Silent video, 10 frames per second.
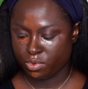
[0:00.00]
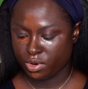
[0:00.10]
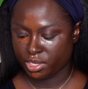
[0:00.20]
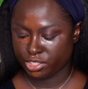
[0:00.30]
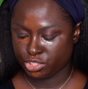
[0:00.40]

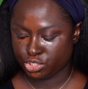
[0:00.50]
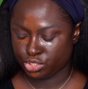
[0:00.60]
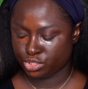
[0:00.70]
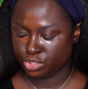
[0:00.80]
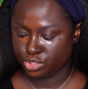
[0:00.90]

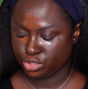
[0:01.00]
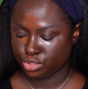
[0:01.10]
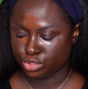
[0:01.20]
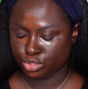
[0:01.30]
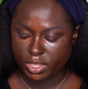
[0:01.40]
brush.
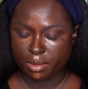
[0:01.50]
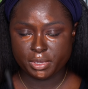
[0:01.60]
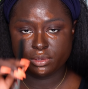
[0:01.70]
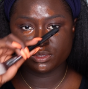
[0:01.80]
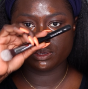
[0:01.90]
I'm
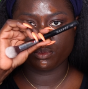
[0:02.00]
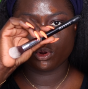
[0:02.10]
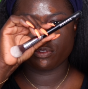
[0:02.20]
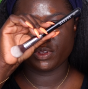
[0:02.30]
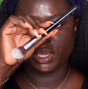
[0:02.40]
gonna use a
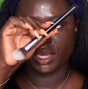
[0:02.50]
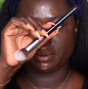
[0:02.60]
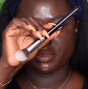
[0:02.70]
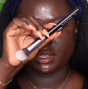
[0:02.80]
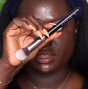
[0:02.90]
Morphe M